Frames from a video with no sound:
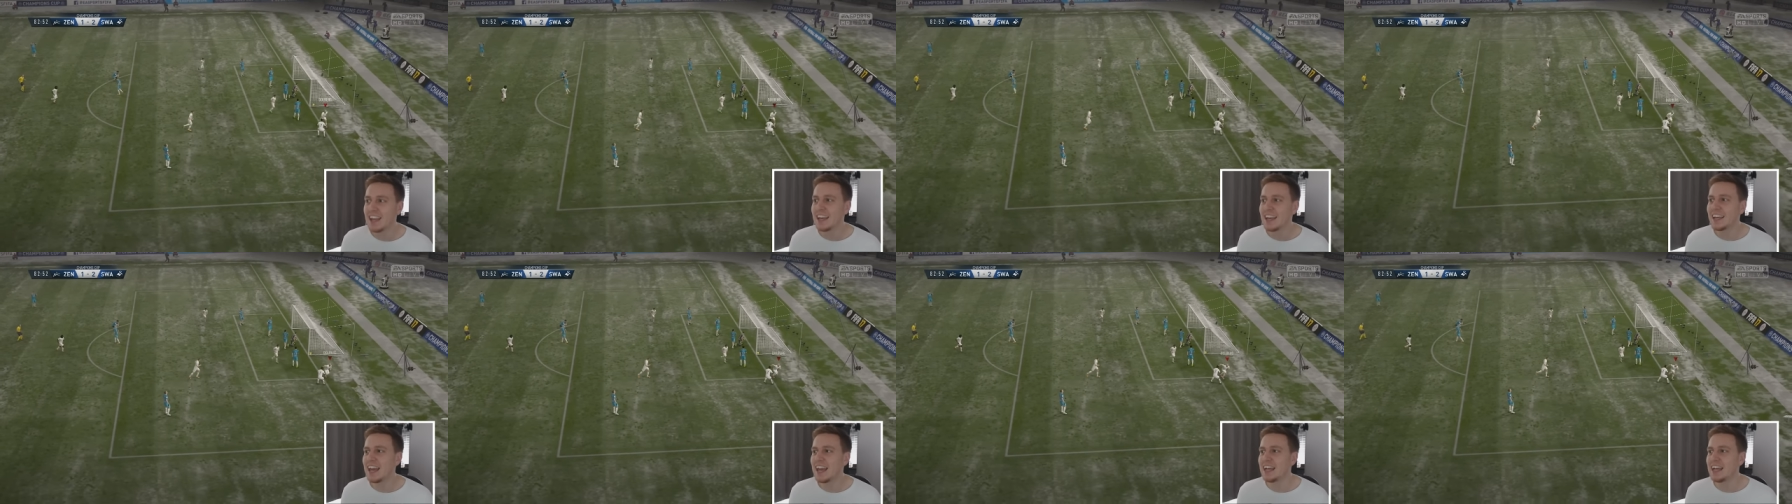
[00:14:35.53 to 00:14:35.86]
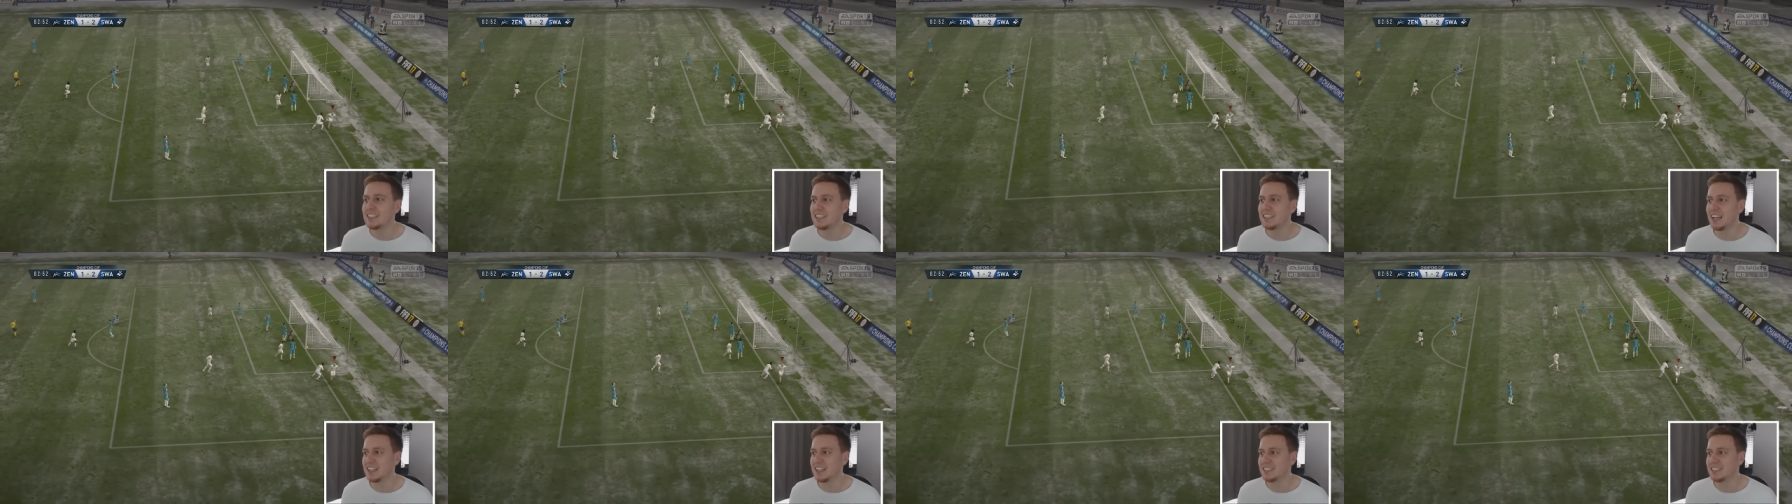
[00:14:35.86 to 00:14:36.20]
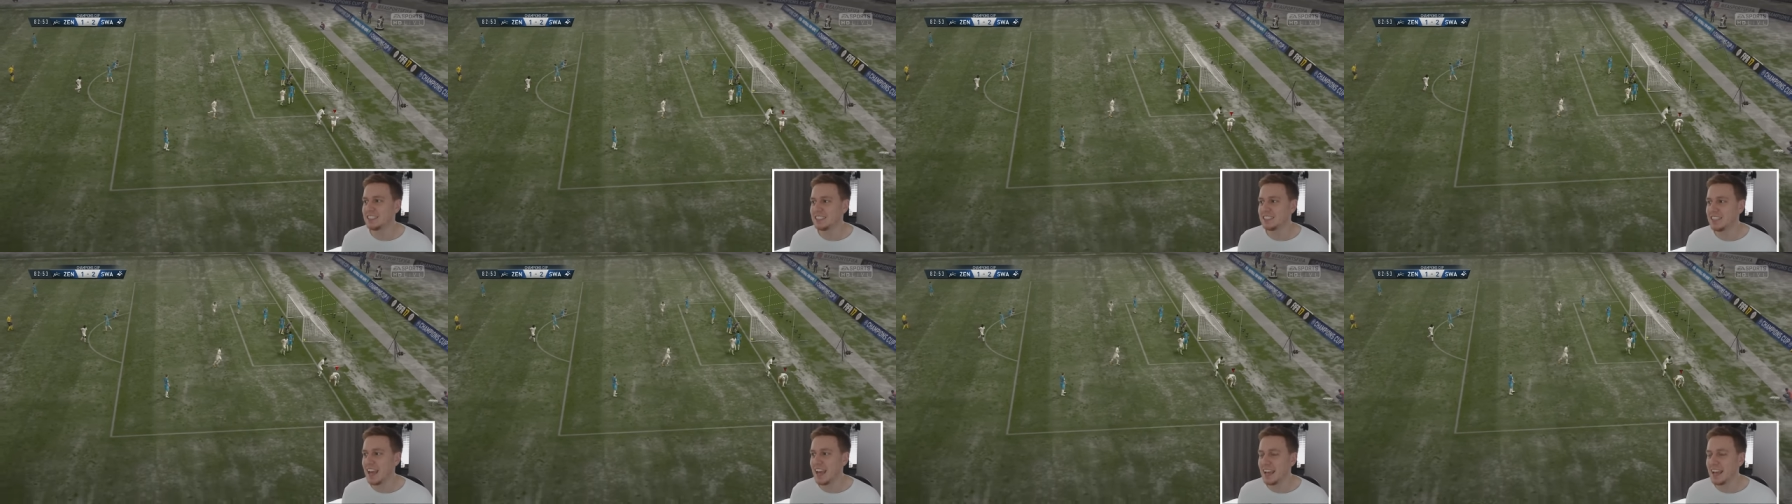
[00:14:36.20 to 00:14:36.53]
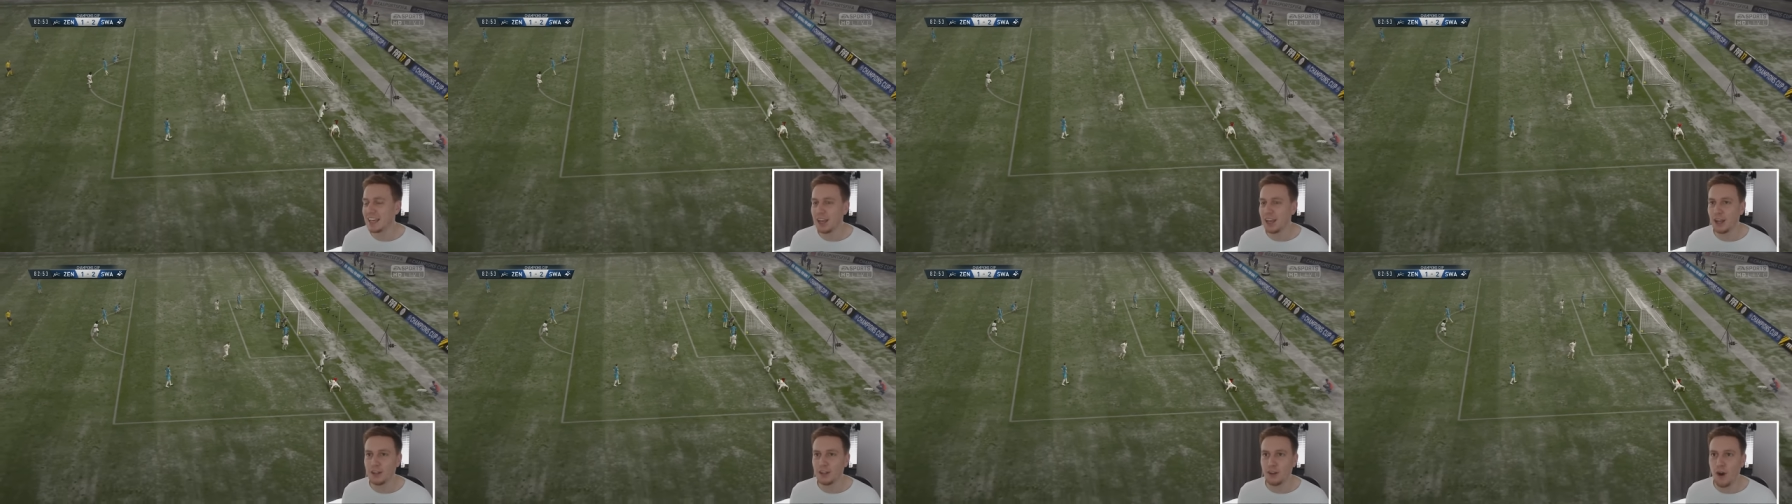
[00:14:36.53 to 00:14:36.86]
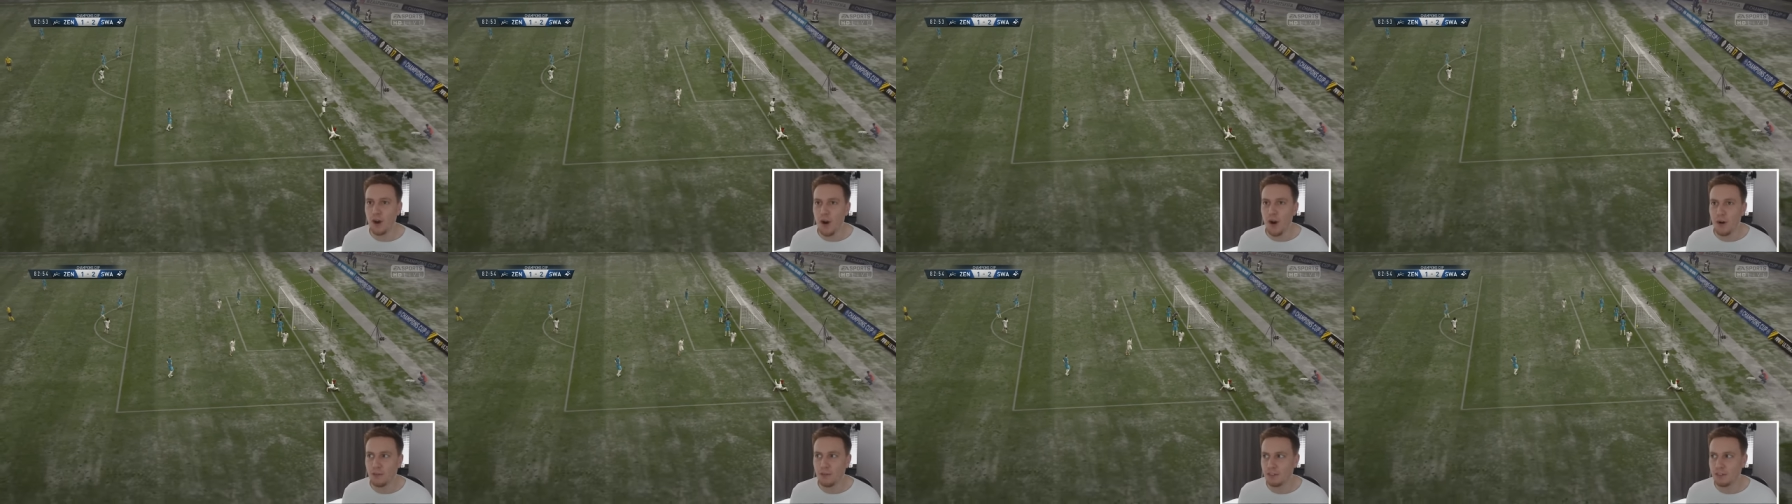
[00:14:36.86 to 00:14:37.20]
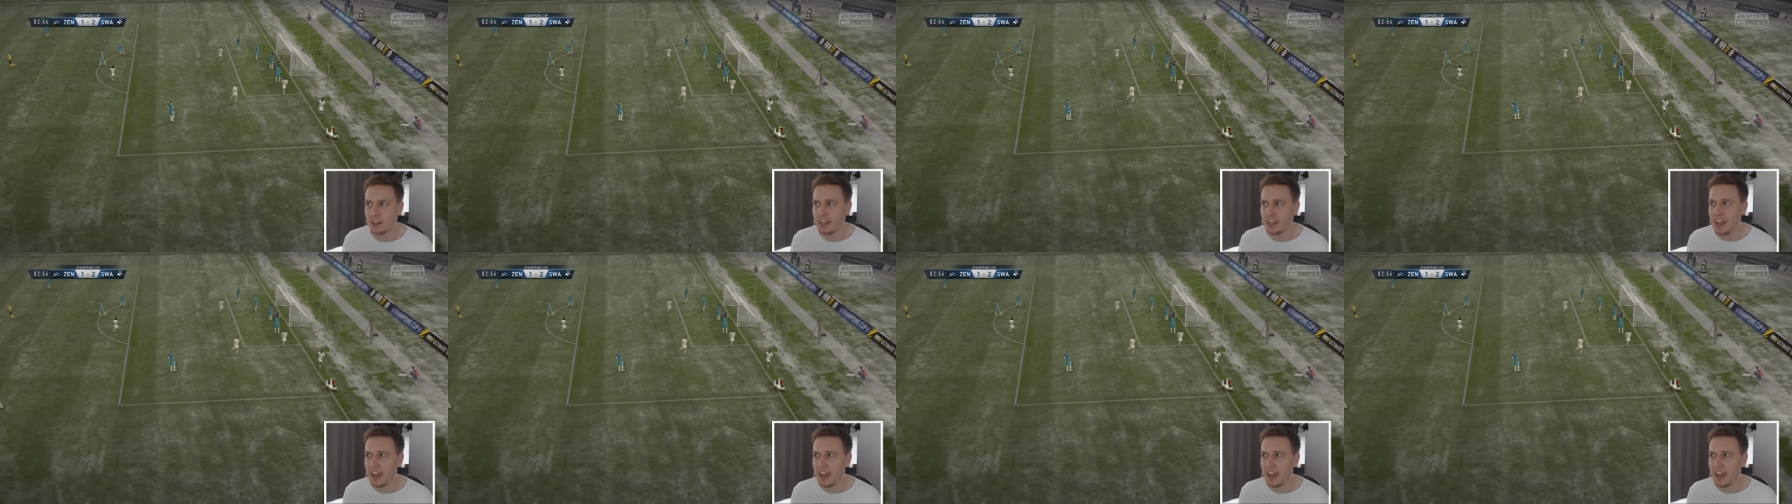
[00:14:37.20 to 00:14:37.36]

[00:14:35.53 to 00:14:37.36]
Gets his second of the